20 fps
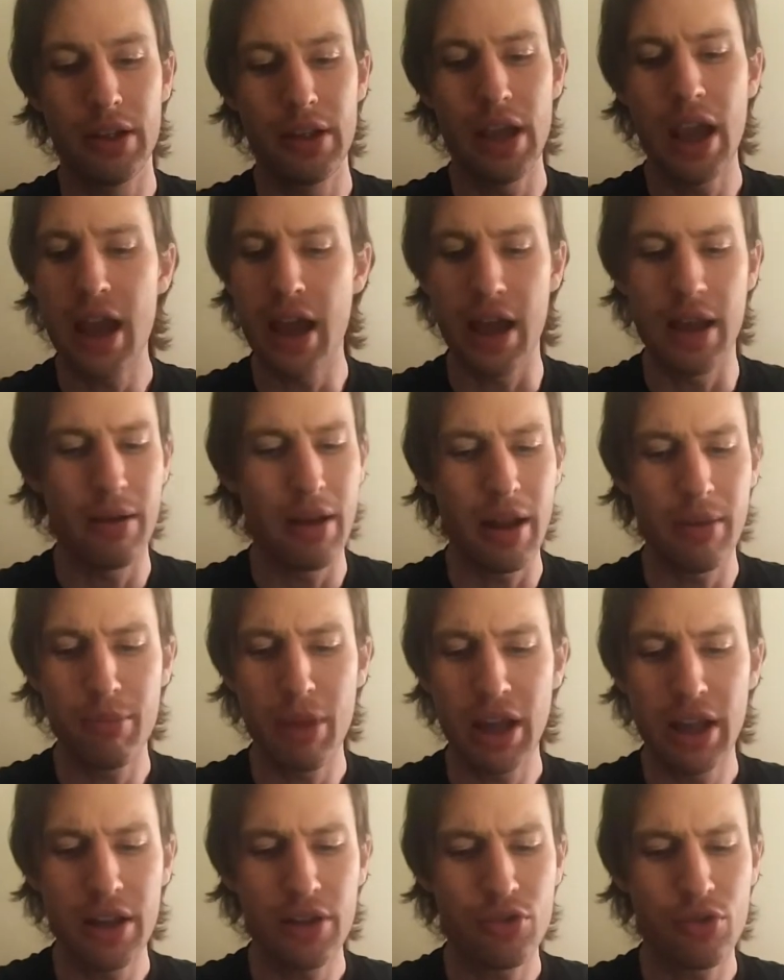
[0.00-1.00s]

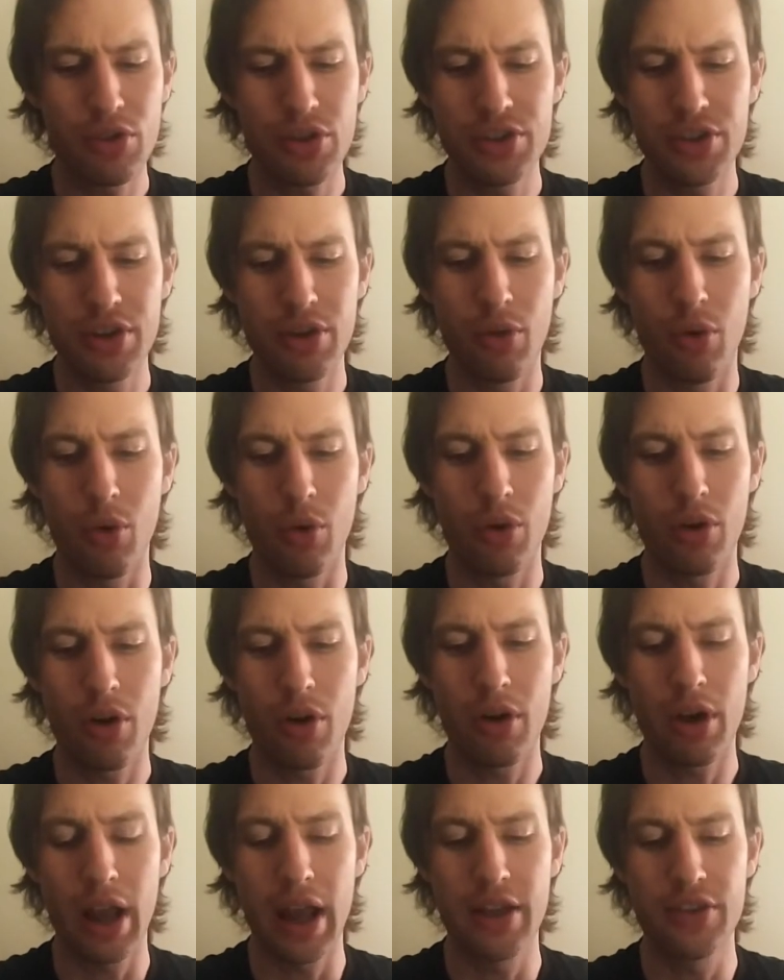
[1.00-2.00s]
my interest in
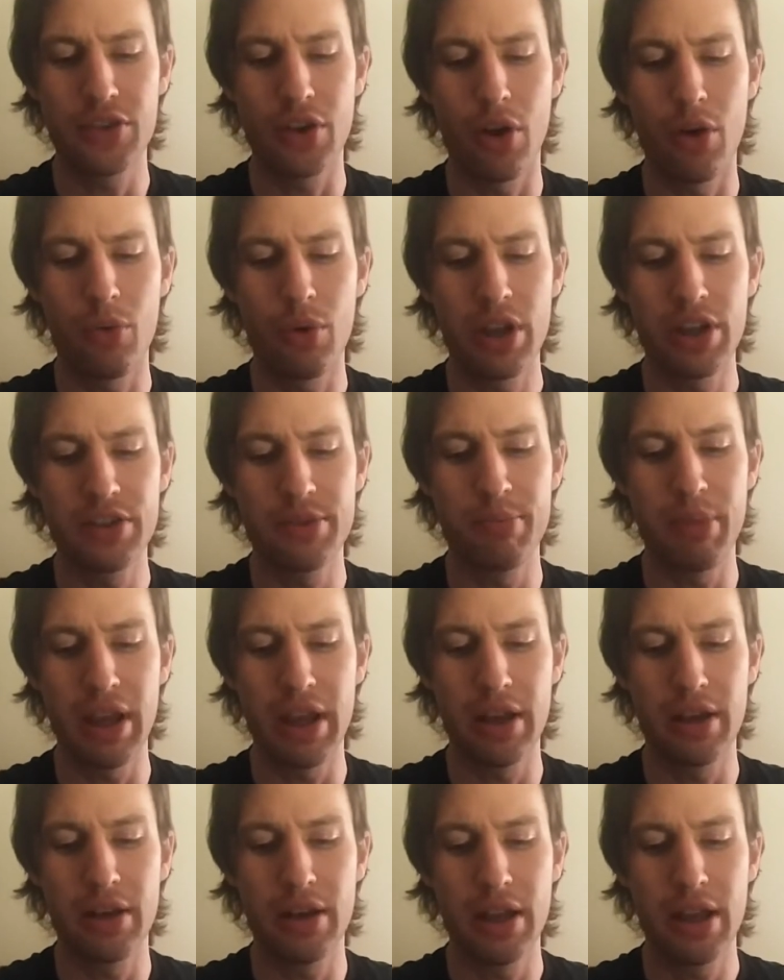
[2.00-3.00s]
horror has always
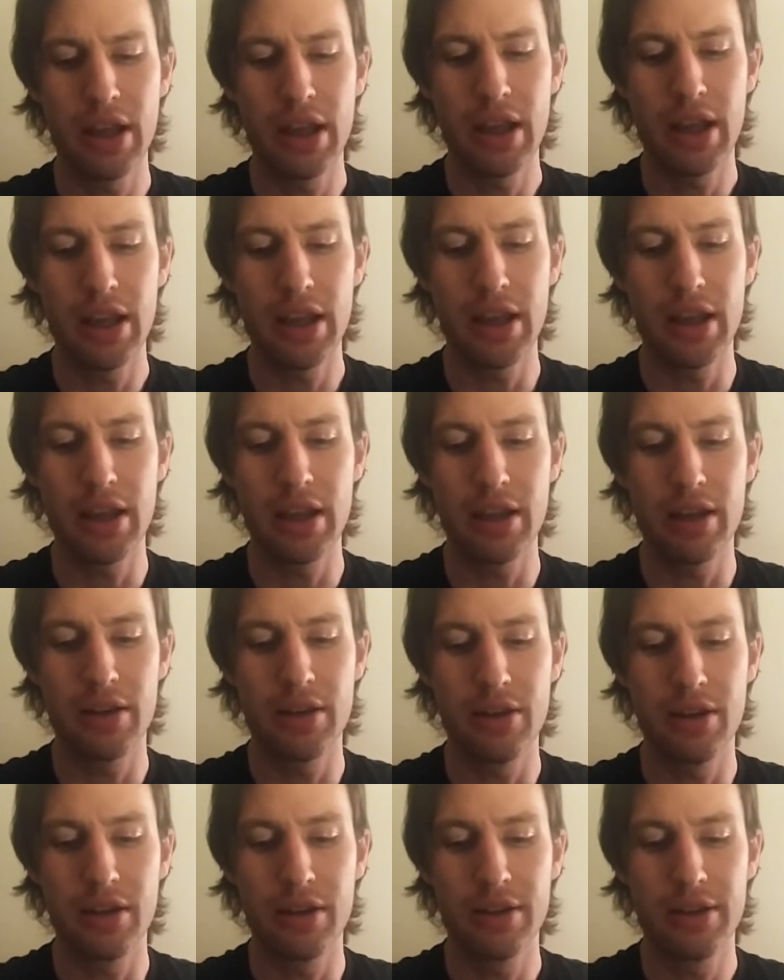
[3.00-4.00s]
been
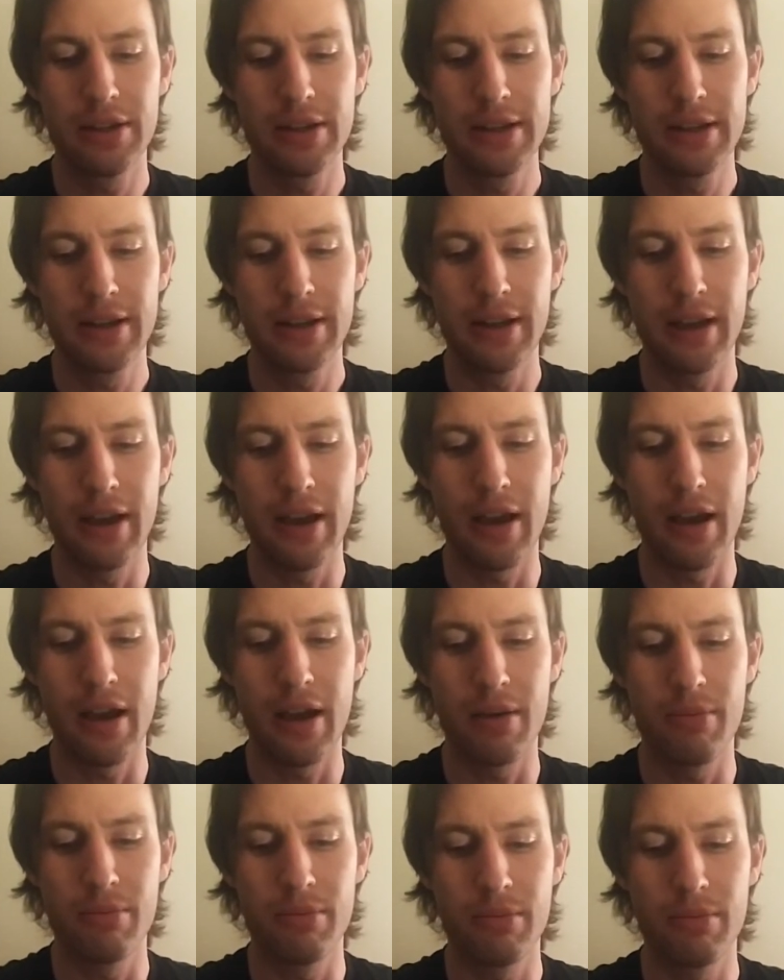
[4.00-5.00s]
in,
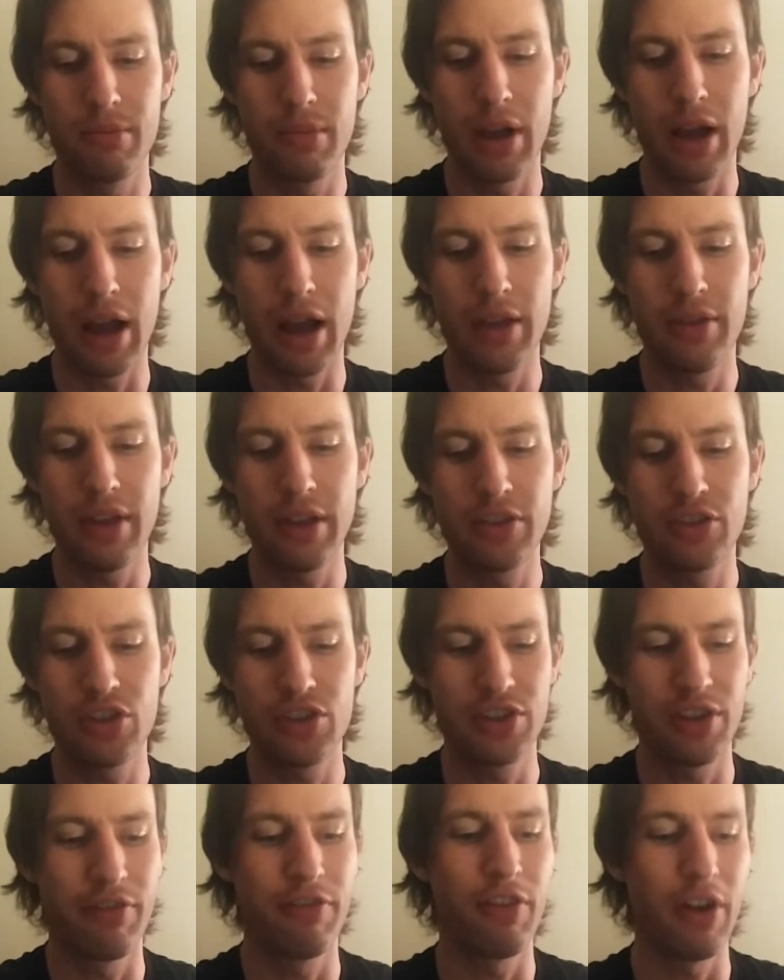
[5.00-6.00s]
I think,
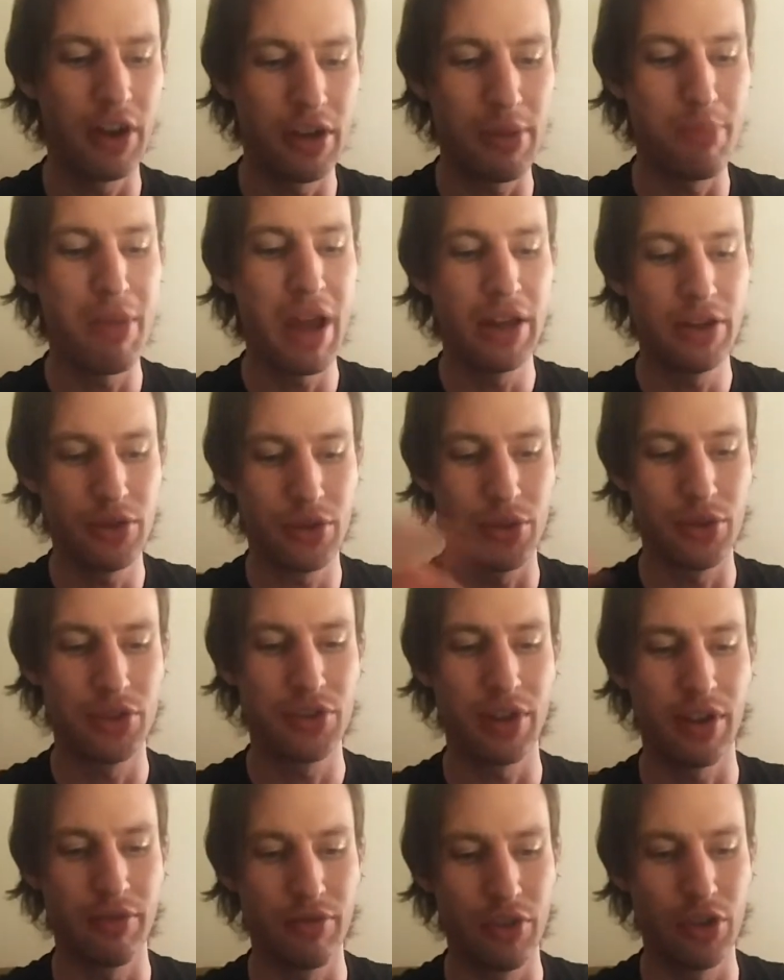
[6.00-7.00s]
just the
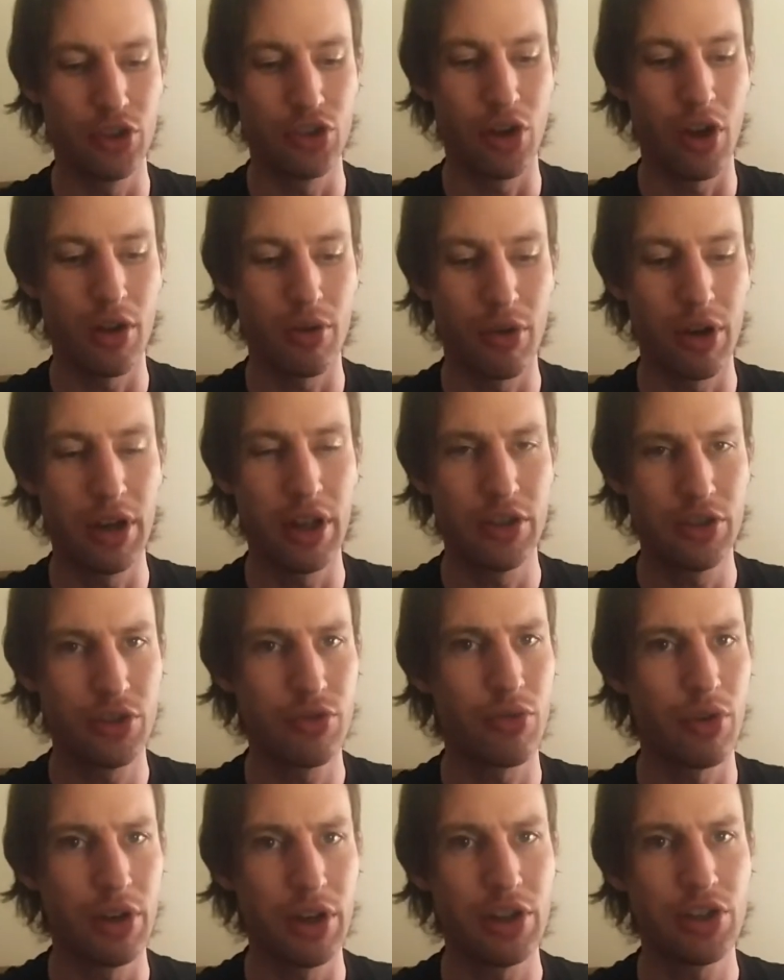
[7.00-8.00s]
fundamentals of the genre and its
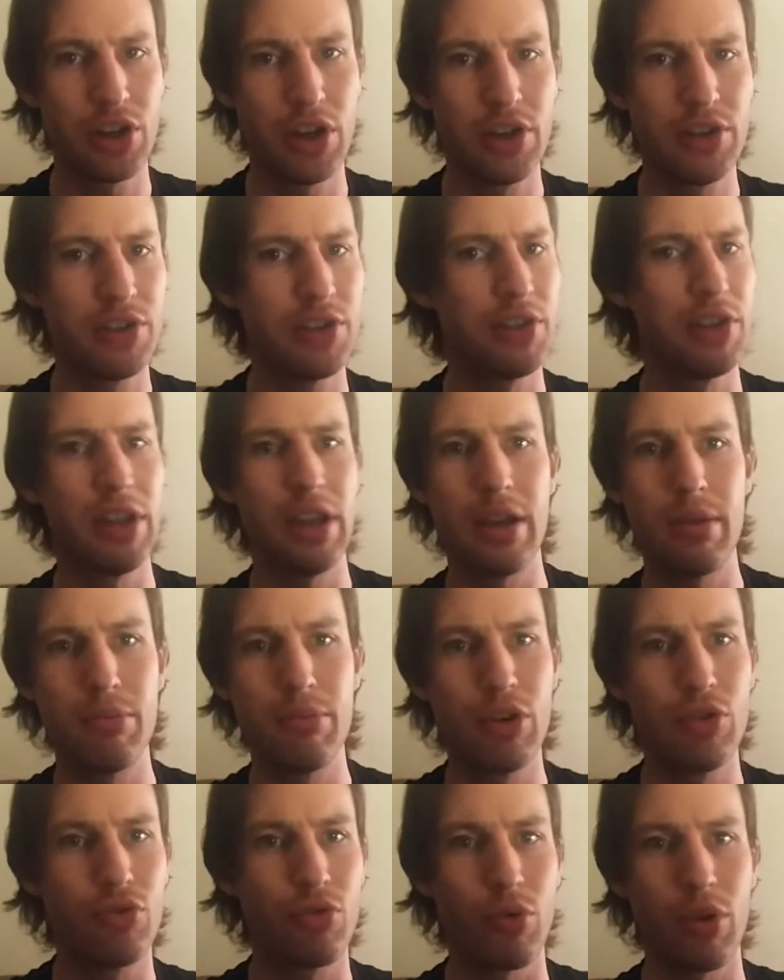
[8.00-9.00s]
traditions, the
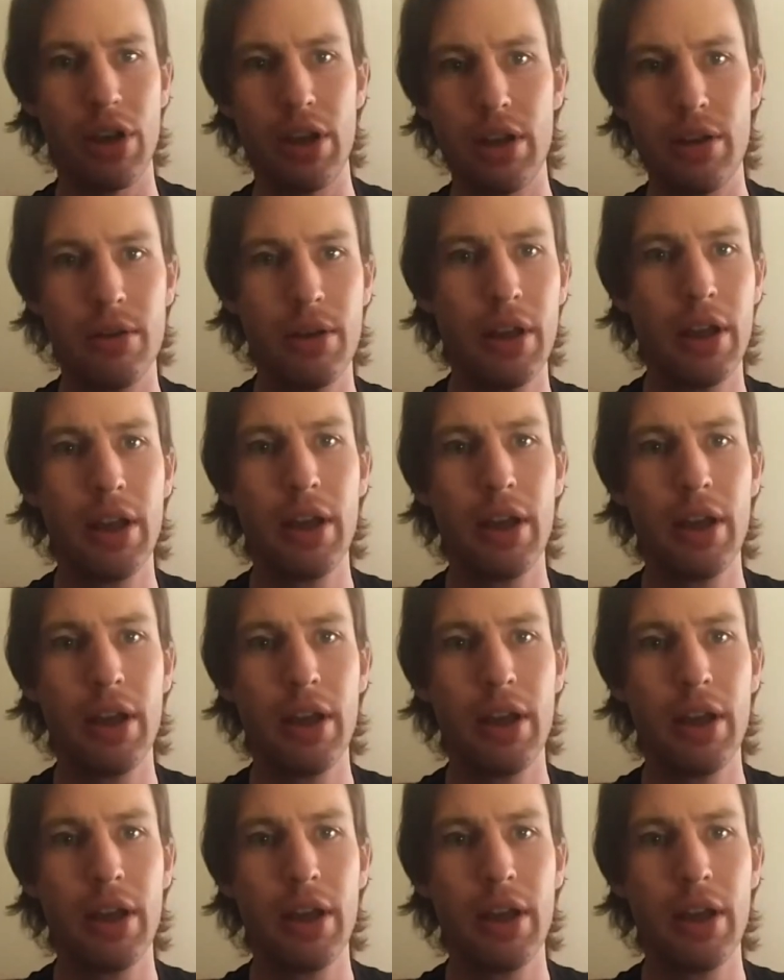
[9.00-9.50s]
imagery,